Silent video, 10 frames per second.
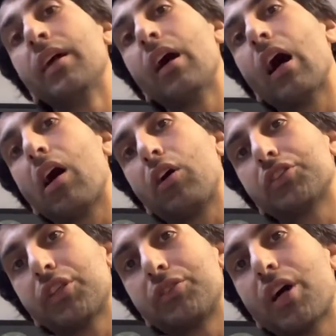I
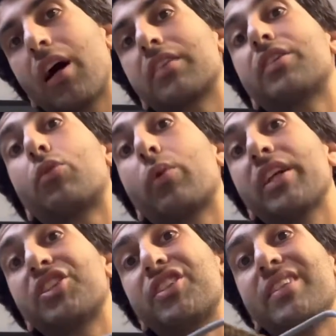also talked to
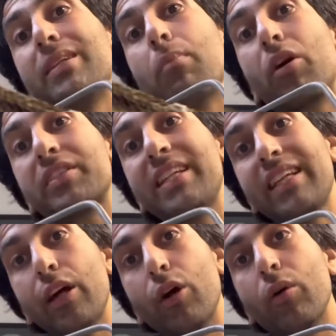Rich
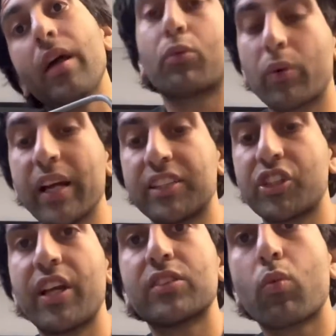DiMartino. Rich
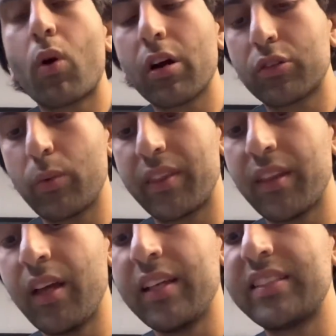has worked with
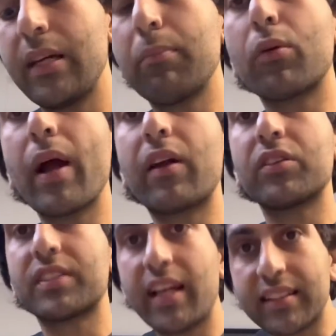timber
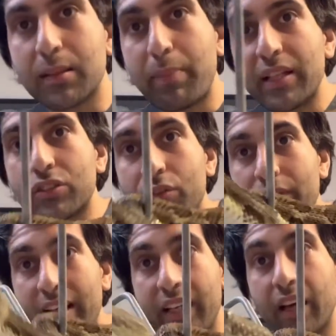rattlesnakes in
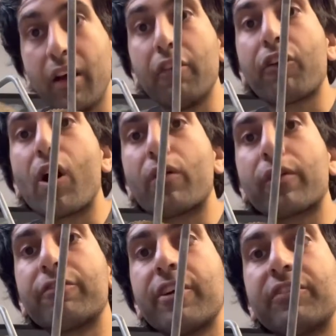Pennsylvania for over
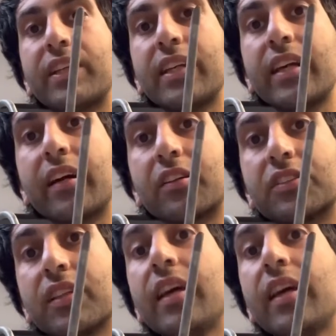50 years.